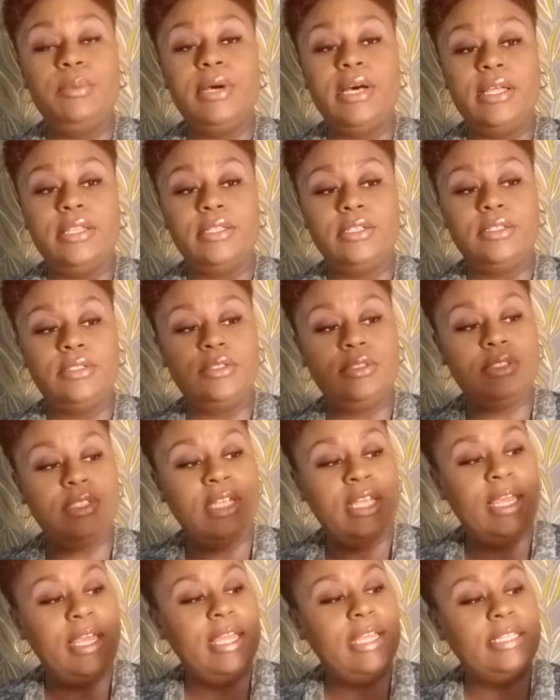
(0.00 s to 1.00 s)
others.
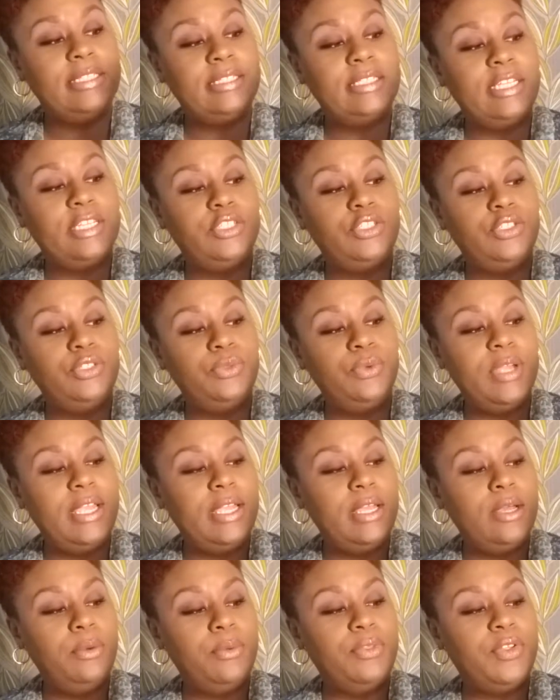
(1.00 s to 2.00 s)
It says you
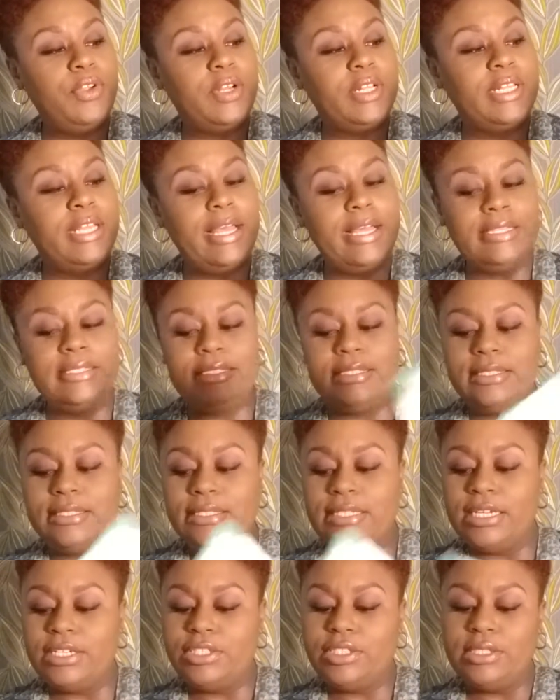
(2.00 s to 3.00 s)
heal with your classes,
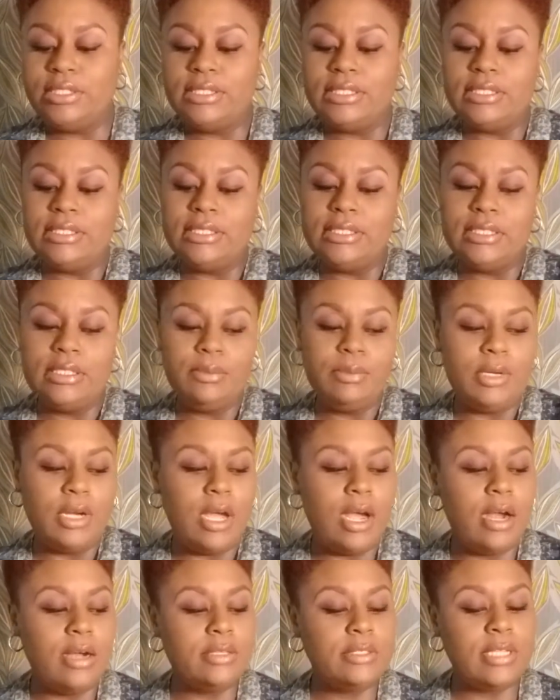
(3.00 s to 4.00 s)
sessions, and
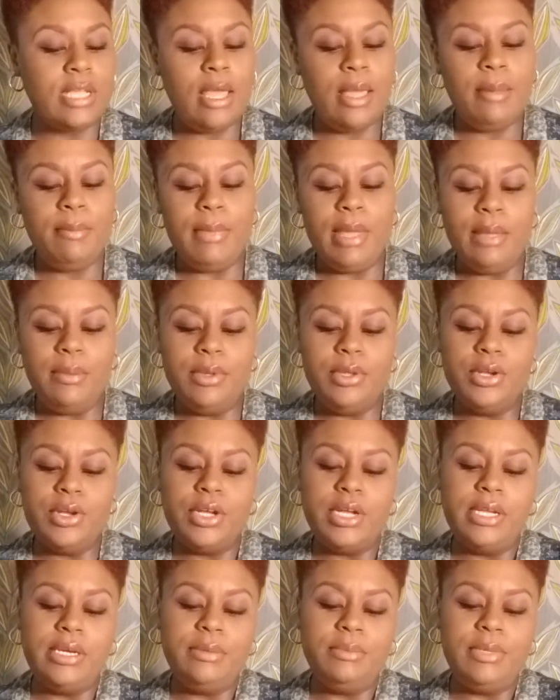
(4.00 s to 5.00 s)
seminars. Maybe you're
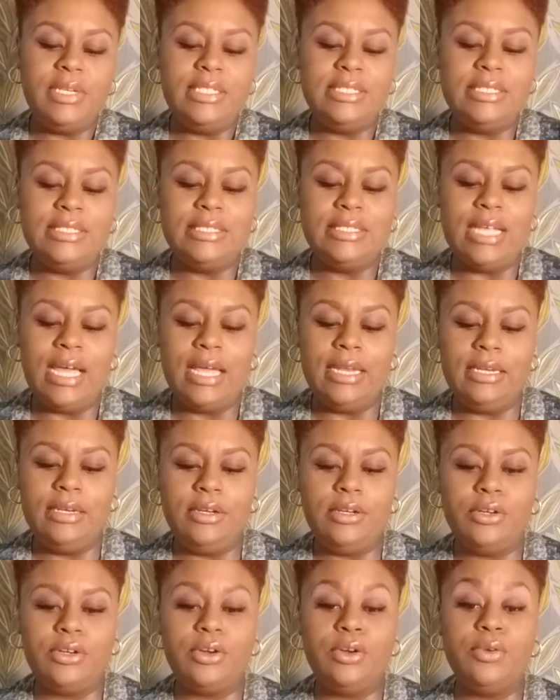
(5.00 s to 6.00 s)
going to be designing
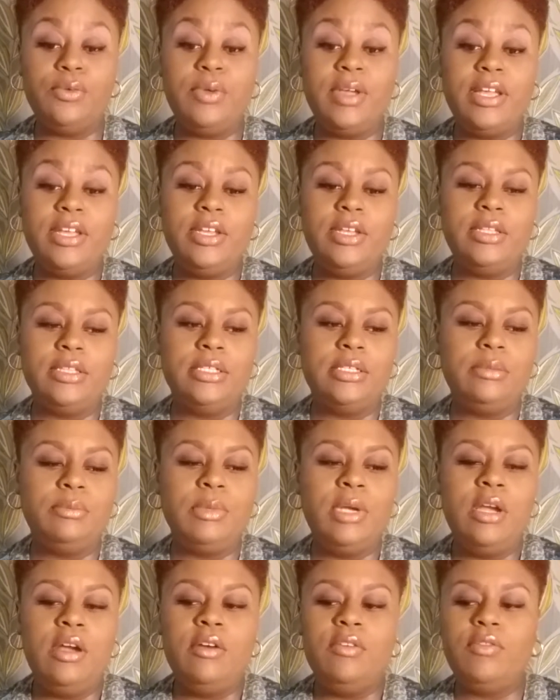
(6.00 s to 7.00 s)
a curriculum
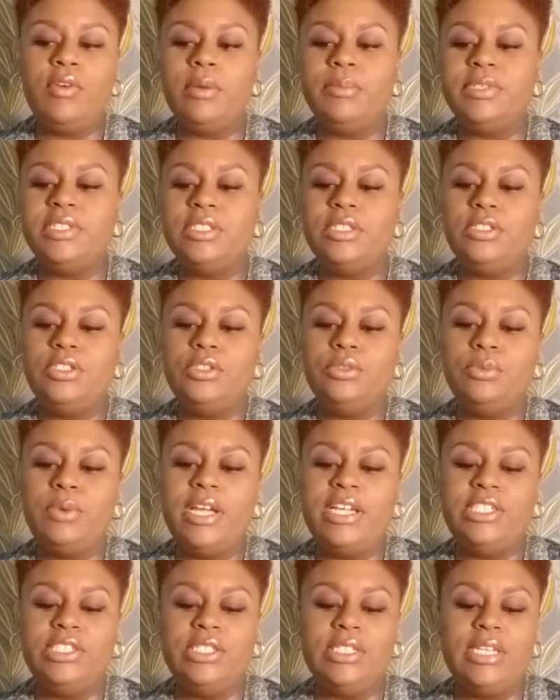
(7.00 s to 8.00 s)
from a
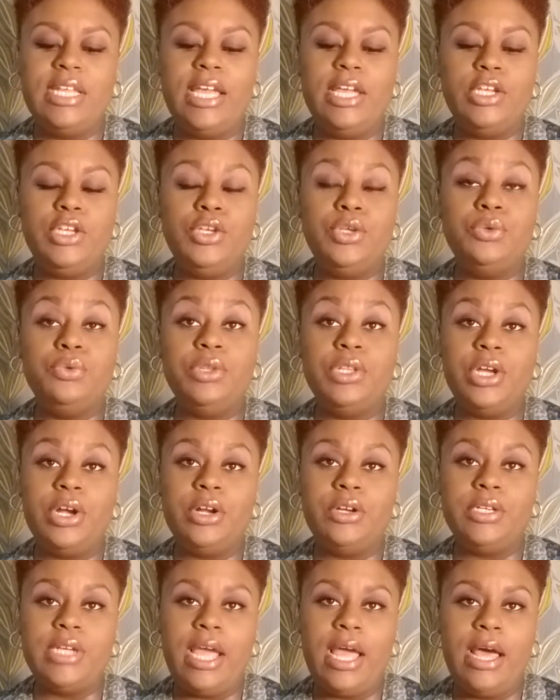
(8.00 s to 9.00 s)
situation that you
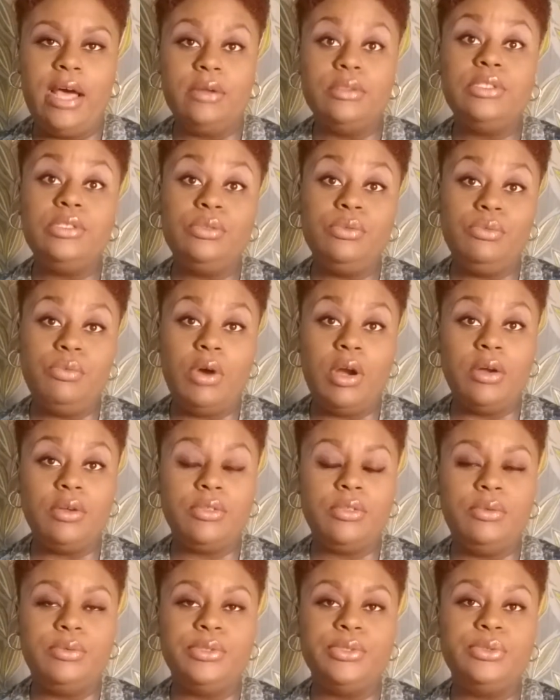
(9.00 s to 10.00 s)
learned how to work
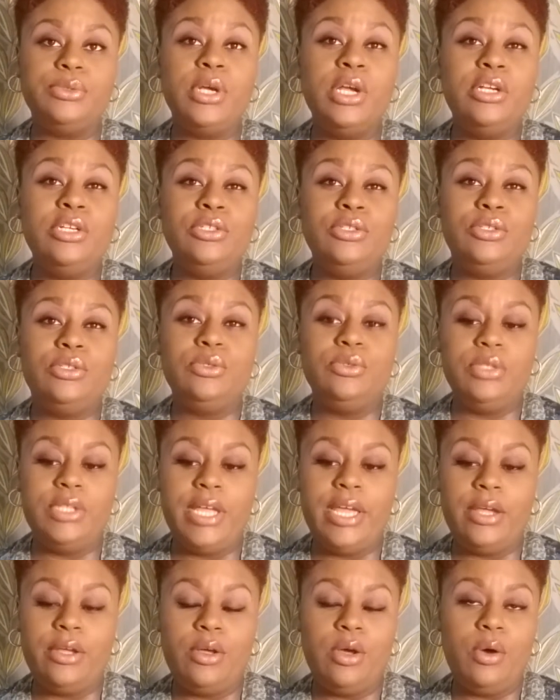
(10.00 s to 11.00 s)
through, to
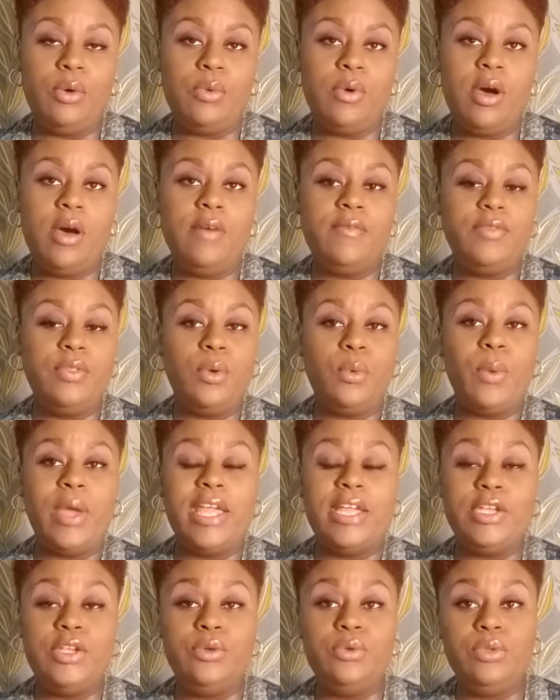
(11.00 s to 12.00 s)
let go of, the way
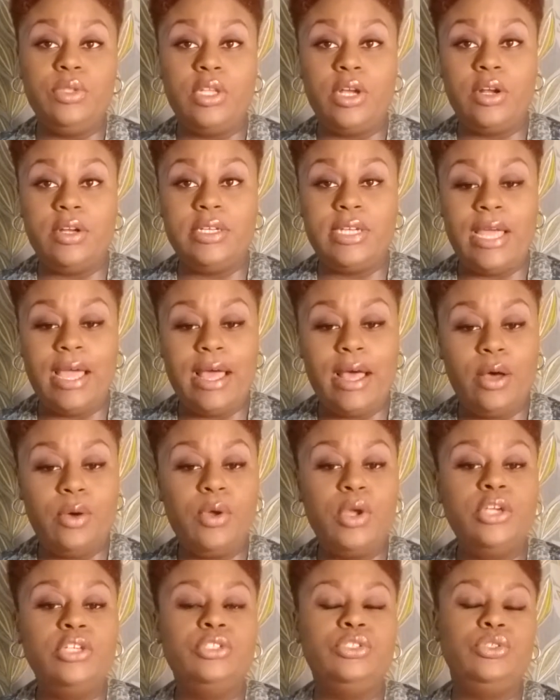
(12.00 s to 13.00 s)
you learned how
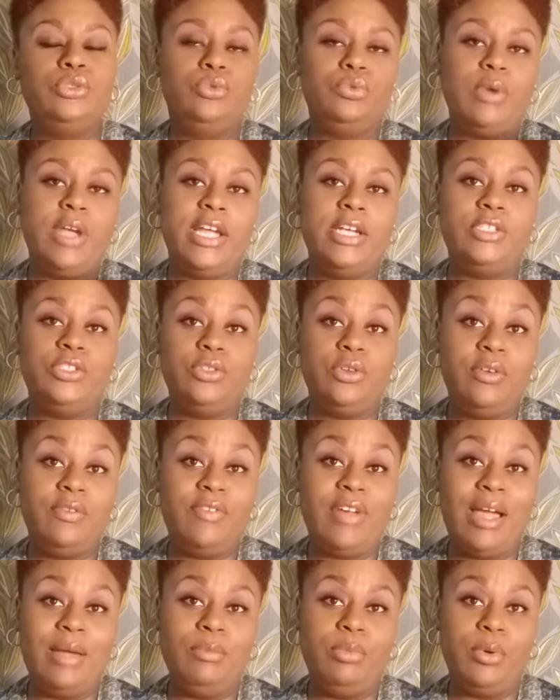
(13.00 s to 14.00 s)
to raise your
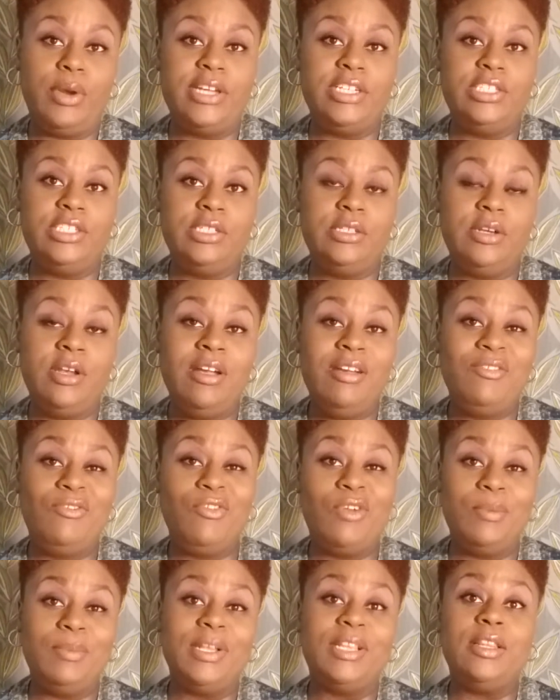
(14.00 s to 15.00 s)
vibration
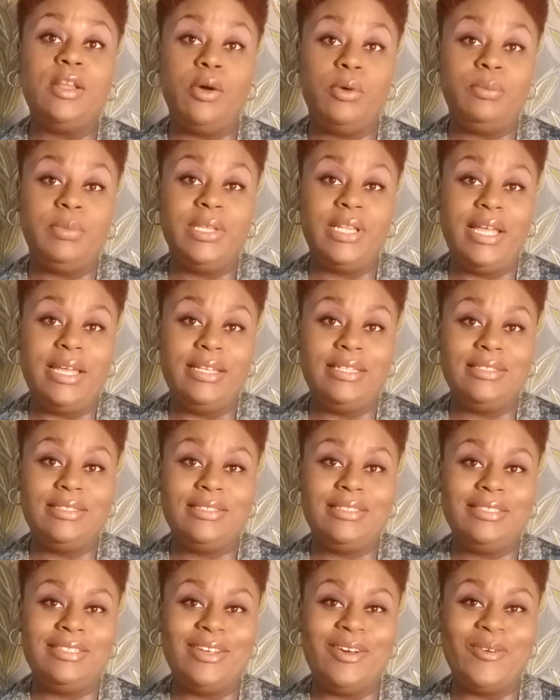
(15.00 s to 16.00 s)
from a low place.
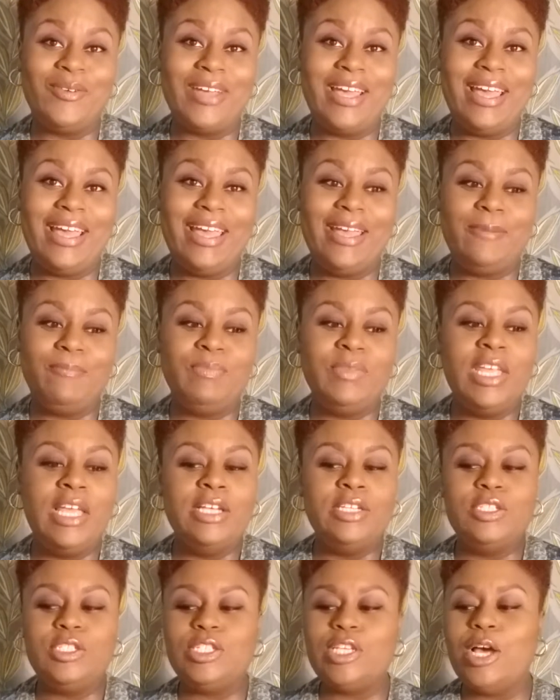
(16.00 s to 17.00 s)
Okay,
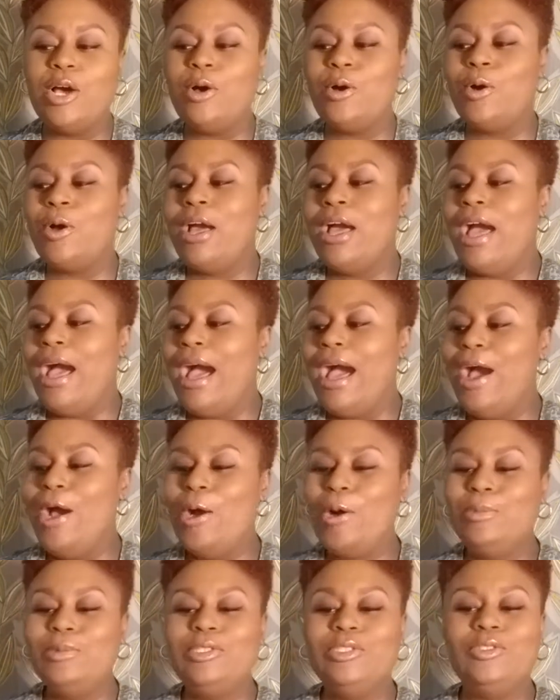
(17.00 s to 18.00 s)
so I
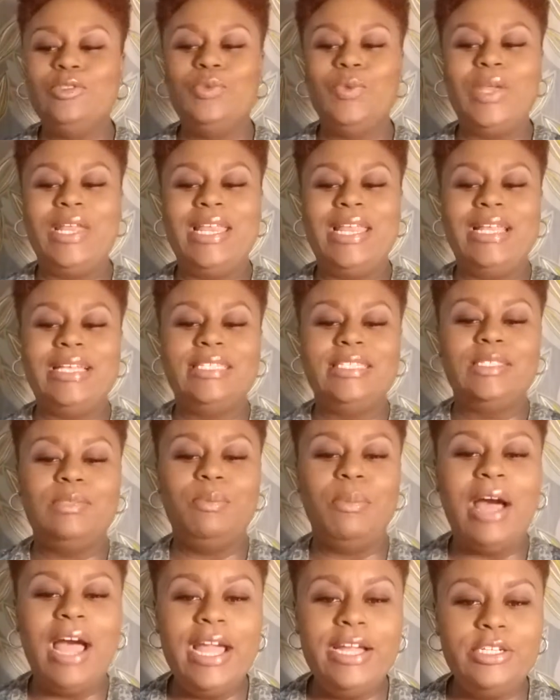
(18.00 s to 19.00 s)
hope this reading
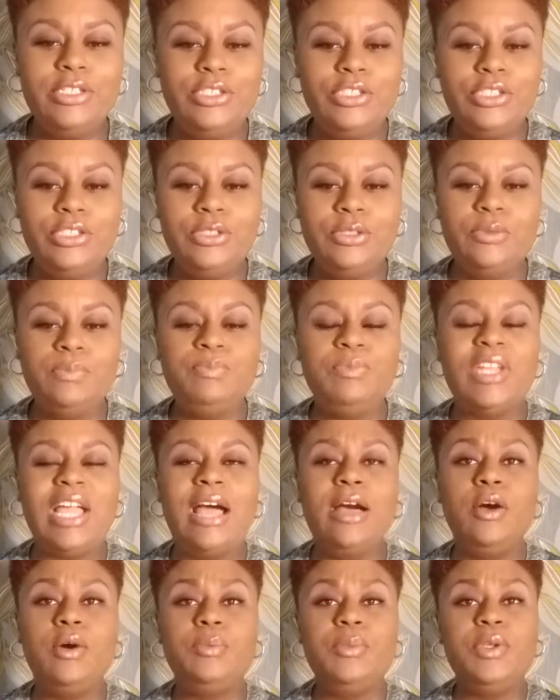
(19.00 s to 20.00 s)
inspires you. I
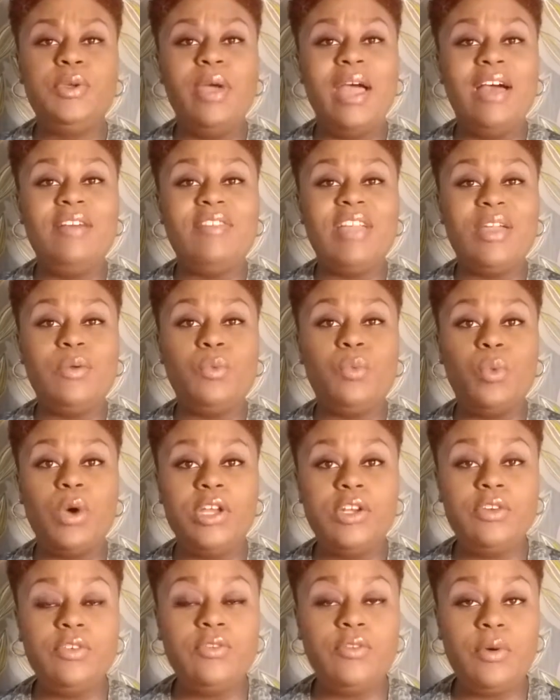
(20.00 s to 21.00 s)
hope you have a
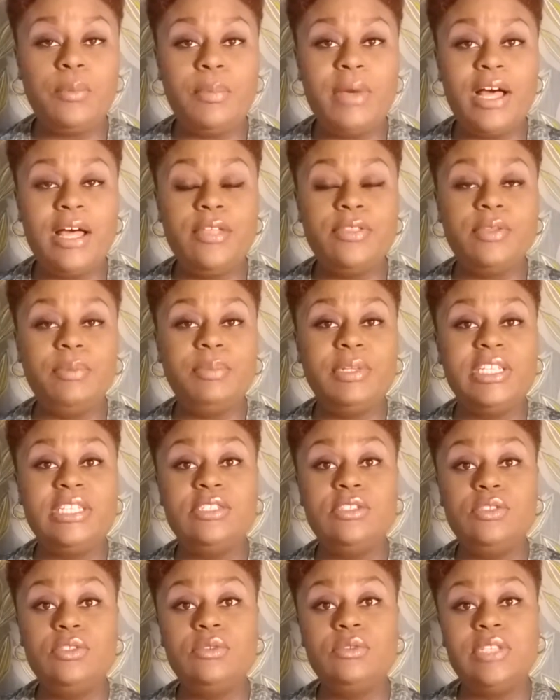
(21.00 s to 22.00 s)
wonderful month.
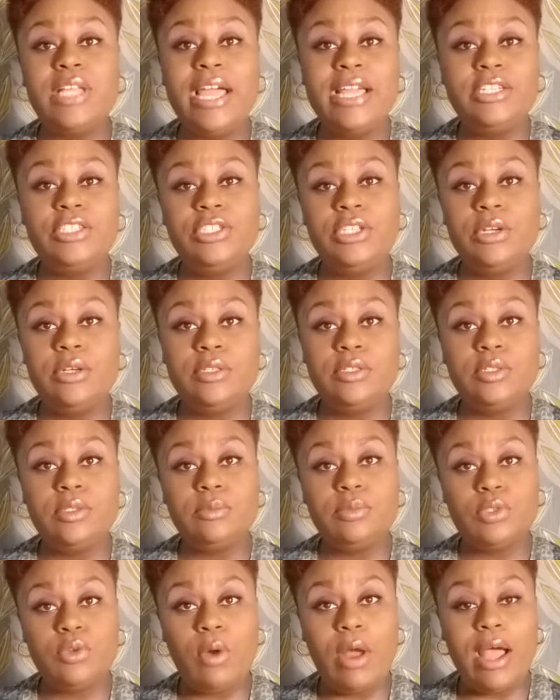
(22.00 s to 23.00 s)
Please do like, share, and
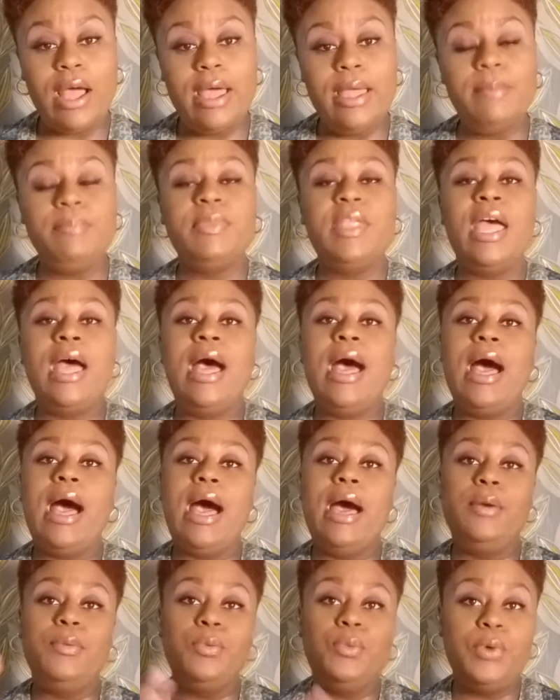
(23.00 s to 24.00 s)
subscribe.
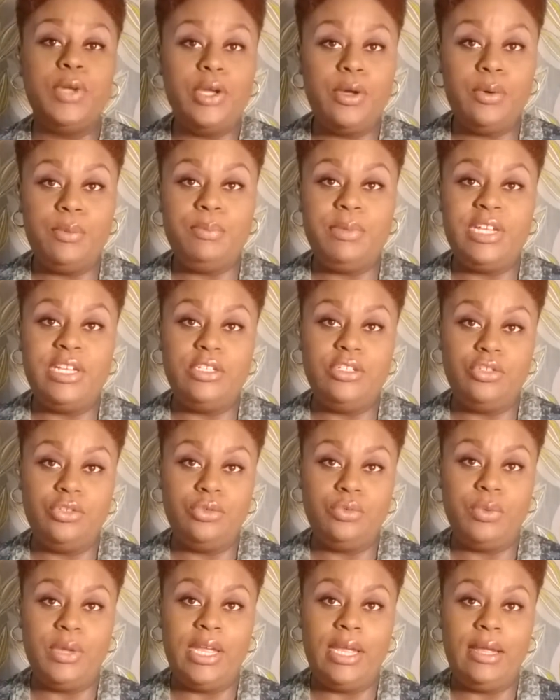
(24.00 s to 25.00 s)
I will be
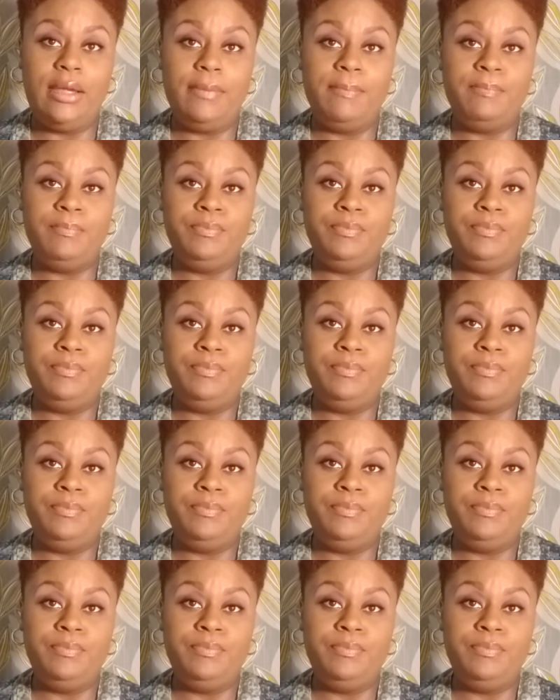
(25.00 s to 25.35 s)
doing